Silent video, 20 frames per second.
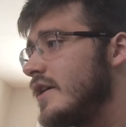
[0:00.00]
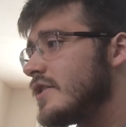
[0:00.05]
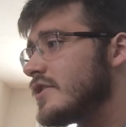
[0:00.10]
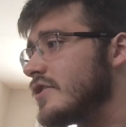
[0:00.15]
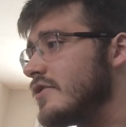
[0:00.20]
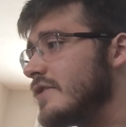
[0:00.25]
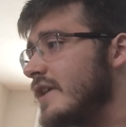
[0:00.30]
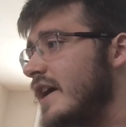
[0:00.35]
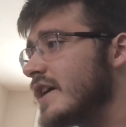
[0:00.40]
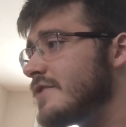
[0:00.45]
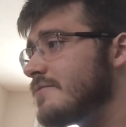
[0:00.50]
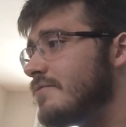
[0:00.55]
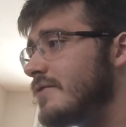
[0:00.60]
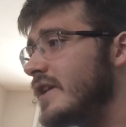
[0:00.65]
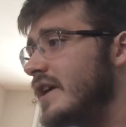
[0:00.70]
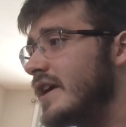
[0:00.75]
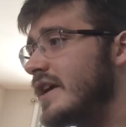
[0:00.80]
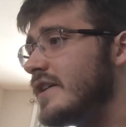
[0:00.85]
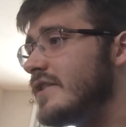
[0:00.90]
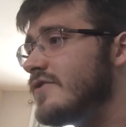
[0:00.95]
So that's
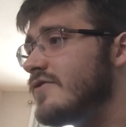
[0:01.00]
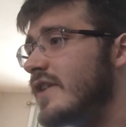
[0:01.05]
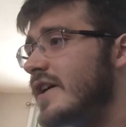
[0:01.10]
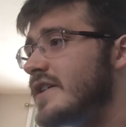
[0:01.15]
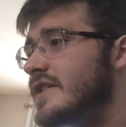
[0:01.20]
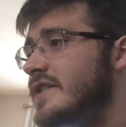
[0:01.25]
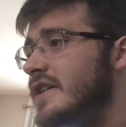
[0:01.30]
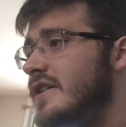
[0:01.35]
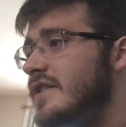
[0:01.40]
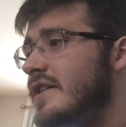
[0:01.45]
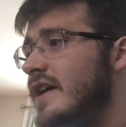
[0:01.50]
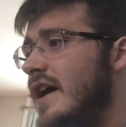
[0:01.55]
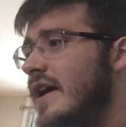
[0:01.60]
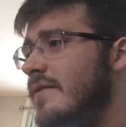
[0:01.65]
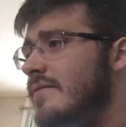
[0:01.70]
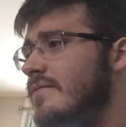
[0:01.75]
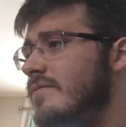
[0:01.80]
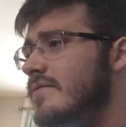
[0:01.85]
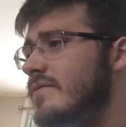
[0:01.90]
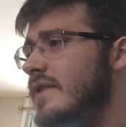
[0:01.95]
pretty interesting
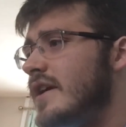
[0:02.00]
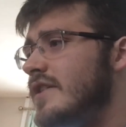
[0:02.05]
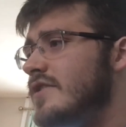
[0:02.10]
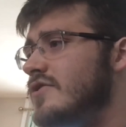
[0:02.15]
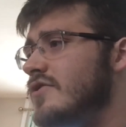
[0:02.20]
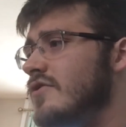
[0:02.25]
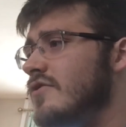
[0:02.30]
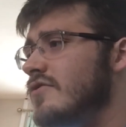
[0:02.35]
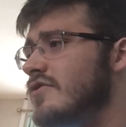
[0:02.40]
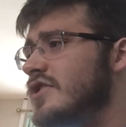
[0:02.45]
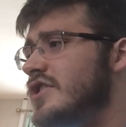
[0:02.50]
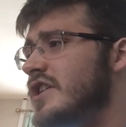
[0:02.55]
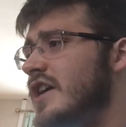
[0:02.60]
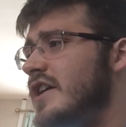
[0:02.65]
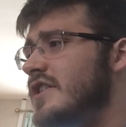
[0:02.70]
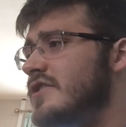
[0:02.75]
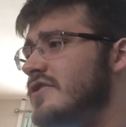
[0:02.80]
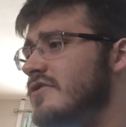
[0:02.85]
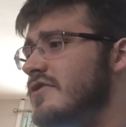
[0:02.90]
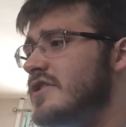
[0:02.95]
that they took
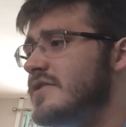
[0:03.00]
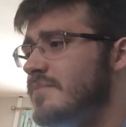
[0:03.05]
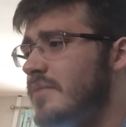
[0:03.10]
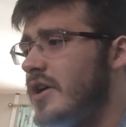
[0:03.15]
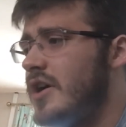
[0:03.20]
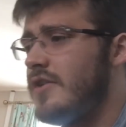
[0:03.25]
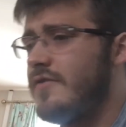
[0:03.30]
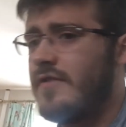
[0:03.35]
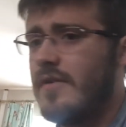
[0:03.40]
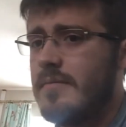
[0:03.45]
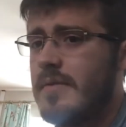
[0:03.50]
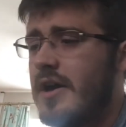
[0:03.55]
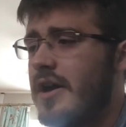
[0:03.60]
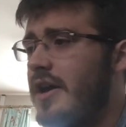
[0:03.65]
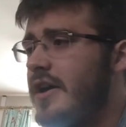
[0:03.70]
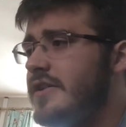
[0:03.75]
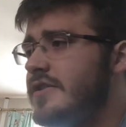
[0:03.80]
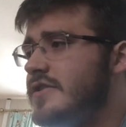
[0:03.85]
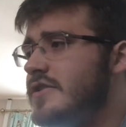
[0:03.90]
Shatter inspired from her.